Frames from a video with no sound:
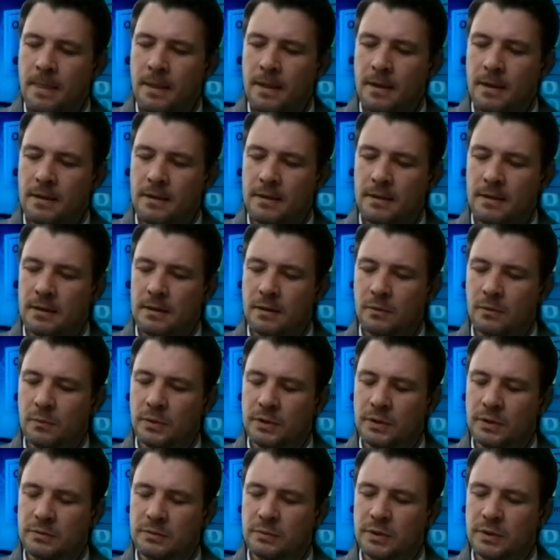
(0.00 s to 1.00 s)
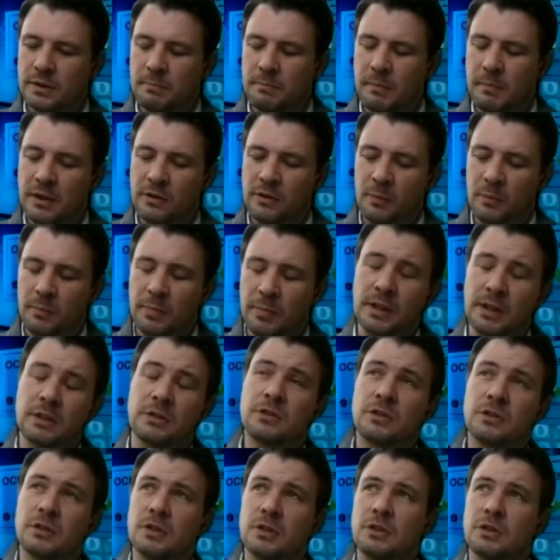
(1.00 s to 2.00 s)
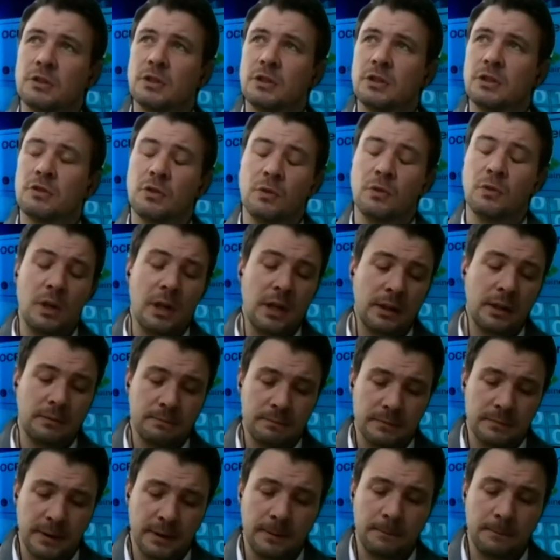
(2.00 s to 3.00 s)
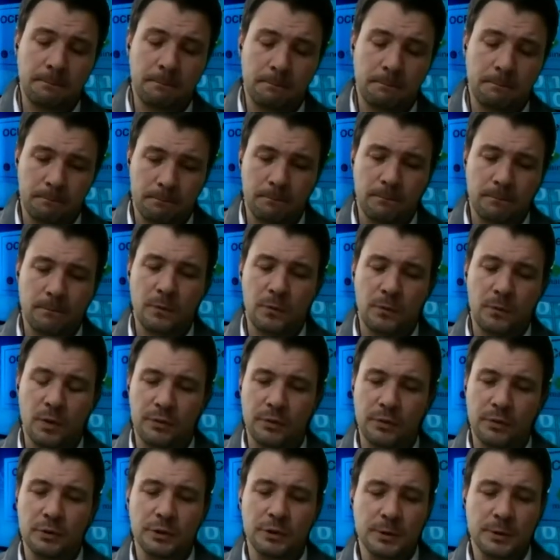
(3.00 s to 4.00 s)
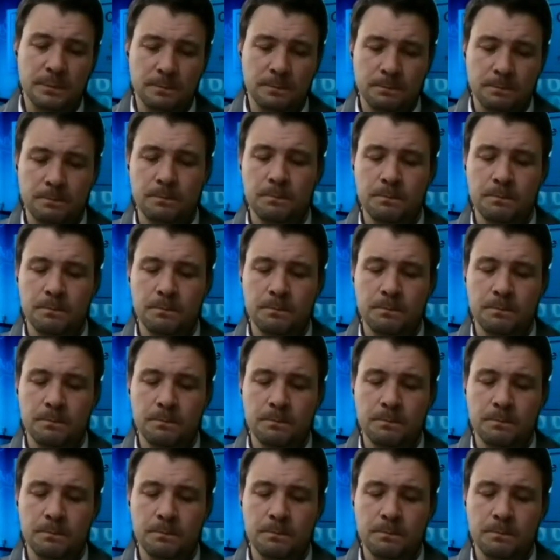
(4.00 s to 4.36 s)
With main topic is cooling. Yeah, for the future.